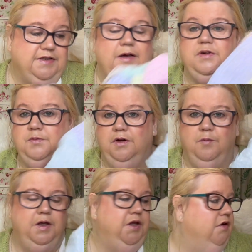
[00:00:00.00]
So that was one of
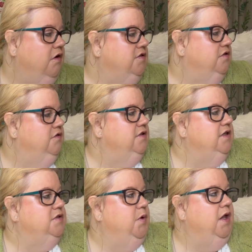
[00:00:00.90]
my new cast ons
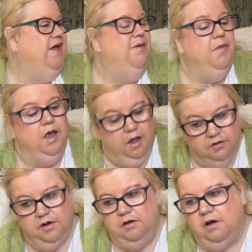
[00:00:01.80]
this week, and my
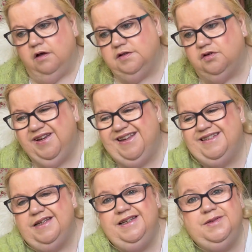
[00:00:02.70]
other new cast on is
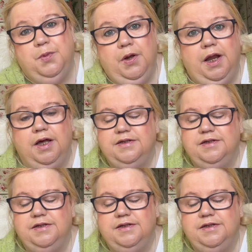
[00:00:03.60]
a spoiler.